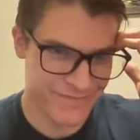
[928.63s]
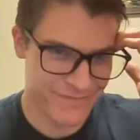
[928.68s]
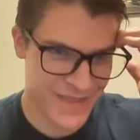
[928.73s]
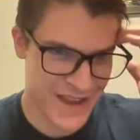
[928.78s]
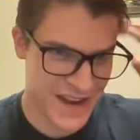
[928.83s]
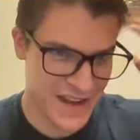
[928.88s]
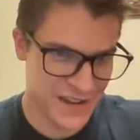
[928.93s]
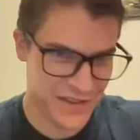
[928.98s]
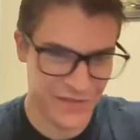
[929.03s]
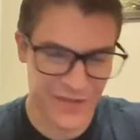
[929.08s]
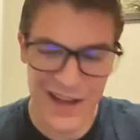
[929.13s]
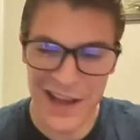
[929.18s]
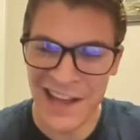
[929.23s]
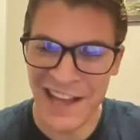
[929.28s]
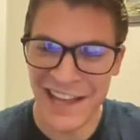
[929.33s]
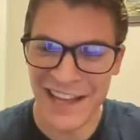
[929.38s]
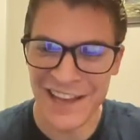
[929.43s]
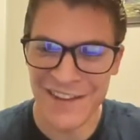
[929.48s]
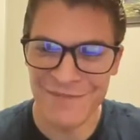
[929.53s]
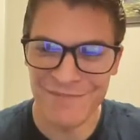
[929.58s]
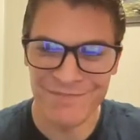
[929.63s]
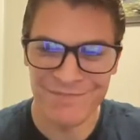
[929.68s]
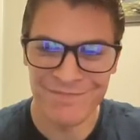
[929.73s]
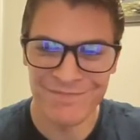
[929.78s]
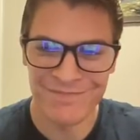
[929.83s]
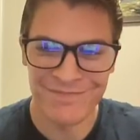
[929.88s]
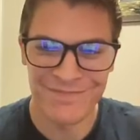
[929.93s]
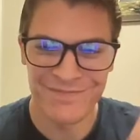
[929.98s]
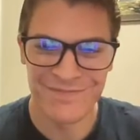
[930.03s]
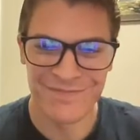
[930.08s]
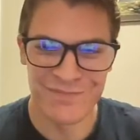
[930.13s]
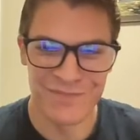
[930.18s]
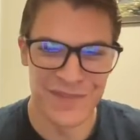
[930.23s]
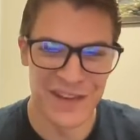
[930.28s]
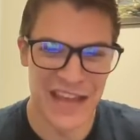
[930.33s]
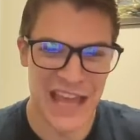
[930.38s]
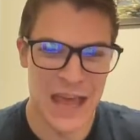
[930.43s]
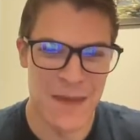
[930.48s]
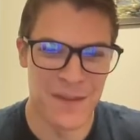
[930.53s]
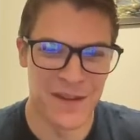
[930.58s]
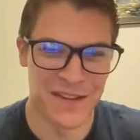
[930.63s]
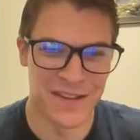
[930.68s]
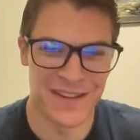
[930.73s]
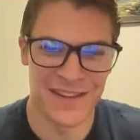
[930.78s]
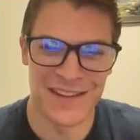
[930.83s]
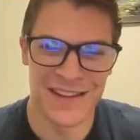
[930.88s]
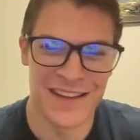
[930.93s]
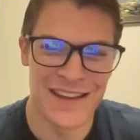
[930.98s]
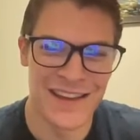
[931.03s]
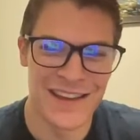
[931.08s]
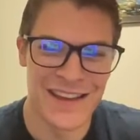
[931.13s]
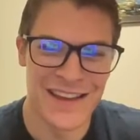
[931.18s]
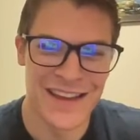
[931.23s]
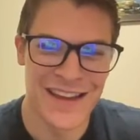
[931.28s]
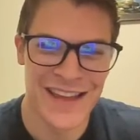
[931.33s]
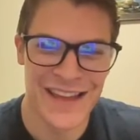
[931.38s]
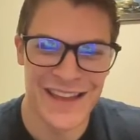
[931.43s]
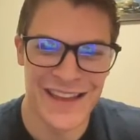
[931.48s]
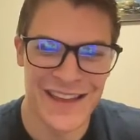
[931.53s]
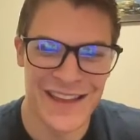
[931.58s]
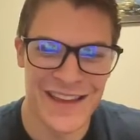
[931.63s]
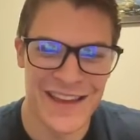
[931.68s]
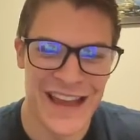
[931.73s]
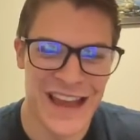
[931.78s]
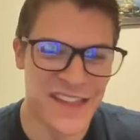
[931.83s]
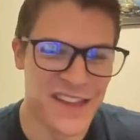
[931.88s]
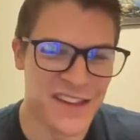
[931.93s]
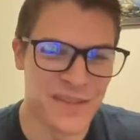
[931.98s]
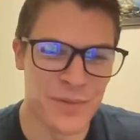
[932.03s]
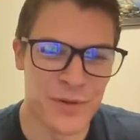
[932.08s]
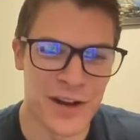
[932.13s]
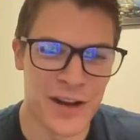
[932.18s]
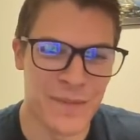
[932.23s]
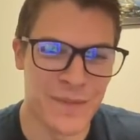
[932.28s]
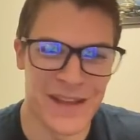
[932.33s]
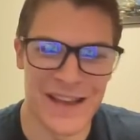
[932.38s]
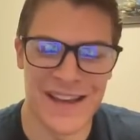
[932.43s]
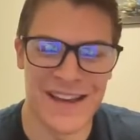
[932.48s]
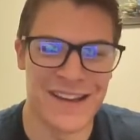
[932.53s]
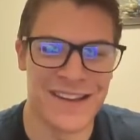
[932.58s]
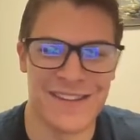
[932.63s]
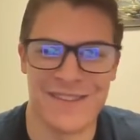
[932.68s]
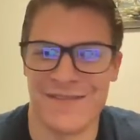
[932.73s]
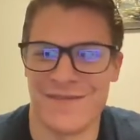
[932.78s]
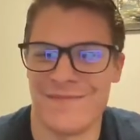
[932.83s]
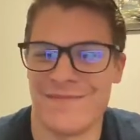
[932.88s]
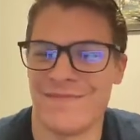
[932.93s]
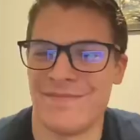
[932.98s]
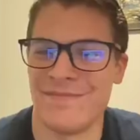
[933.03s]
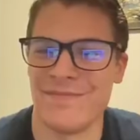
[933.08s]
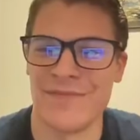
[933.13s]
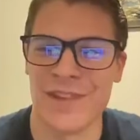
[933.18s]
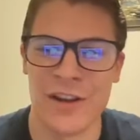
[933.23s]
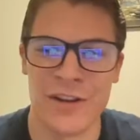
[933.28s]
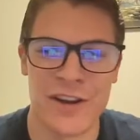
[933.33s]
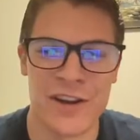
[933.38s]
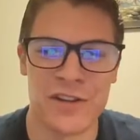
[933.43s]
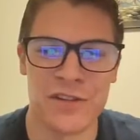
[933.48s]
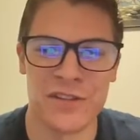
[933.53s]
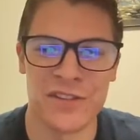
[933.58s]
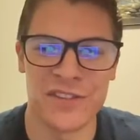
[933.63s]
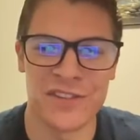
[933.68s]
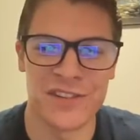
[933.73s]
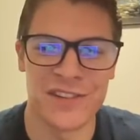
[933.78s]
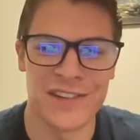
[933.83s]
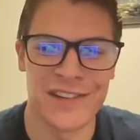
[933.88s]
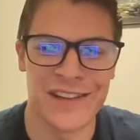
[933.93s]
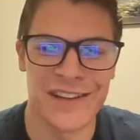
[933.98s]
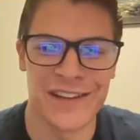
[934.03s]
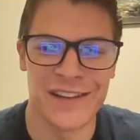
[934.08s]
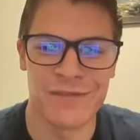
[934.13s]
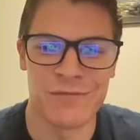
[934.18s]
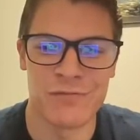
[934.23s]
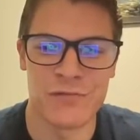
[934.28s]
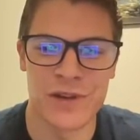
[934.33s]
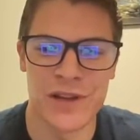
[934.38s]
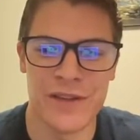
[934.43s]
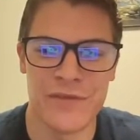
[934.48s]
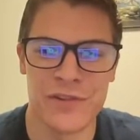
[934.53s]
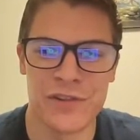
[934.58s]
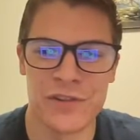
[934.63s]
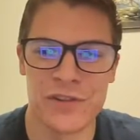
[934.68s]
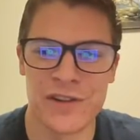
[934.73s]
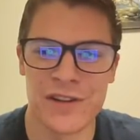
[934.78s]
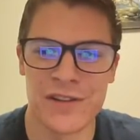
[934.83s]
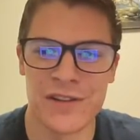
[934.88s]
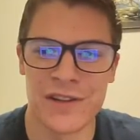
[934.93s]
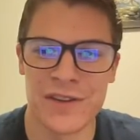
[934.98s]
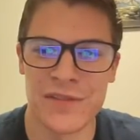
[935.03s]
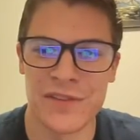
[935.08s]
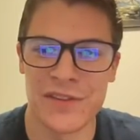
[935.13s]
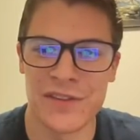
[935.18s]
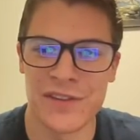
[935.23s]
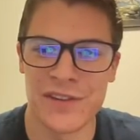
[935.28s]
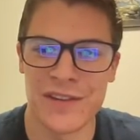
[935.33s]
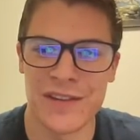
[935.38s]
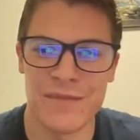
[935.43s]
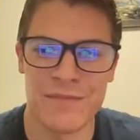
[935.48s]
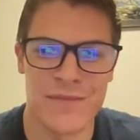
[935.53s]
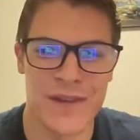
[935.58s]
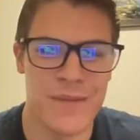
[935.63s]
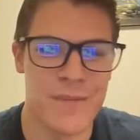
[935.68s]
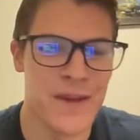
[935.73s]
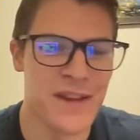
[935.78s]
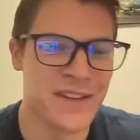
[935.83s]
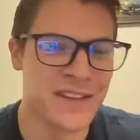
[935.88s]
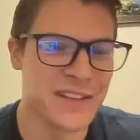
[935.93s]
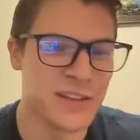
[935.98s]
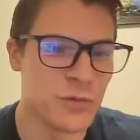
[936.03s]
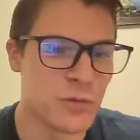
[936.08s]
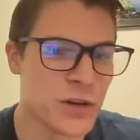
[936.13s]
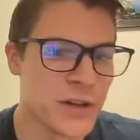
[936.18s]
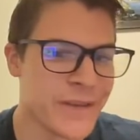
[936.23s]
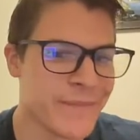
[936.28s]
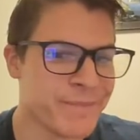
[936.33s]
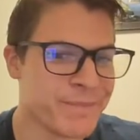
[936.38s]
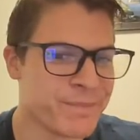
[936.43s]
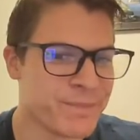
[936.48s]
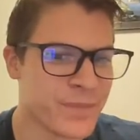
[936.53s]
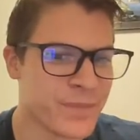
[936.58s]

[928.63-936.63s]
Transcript: Mine's fine. The game is... At this point, I'm like, alright, Olsta, like, whatever, dude. I don't give a shit. I basically won.